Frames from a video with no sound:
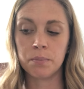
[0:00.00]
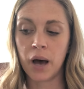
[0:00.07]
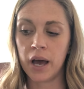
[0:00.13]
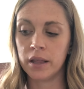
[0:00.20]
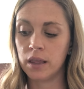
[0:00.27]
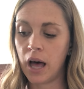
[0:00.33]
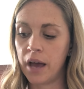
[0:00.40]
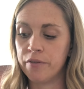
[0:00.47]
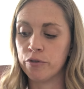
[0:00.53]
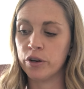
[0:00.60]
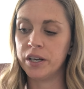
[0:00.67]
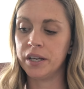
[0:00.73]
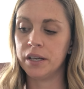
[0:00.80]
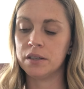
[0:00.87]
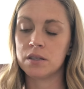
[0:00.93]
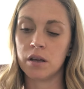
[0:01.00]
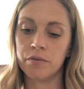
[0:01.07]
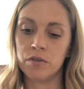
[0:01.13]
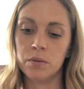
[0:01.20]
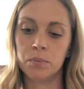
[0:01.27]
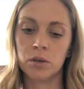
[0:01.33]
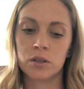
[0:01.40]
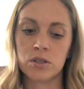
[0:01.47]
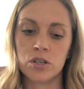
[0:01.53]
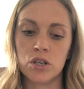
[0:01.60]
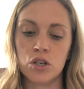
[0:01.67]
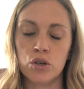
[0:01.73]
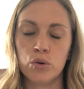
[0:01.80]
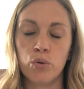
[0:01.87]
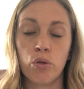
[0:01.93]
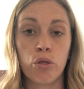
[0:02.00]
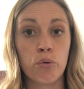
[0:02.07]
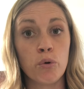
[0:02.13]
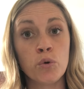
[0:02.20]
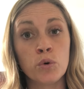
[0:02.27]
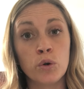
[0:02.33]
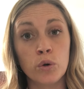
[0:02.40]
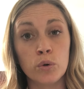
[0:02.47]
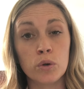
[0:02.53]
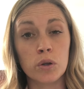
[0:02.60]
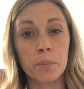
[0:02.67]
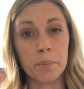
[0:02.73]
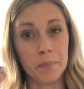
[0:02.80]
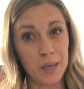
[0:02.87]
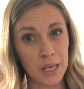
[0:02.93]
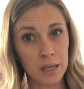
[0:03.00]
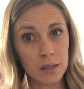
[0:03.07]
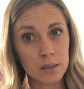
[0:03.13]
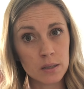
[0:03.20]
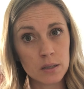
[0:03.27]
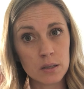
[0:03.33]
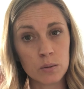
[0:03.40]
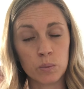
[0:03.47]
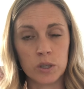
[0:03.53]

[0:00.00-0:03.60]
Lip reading: my live readings of the book to you through Google Meets,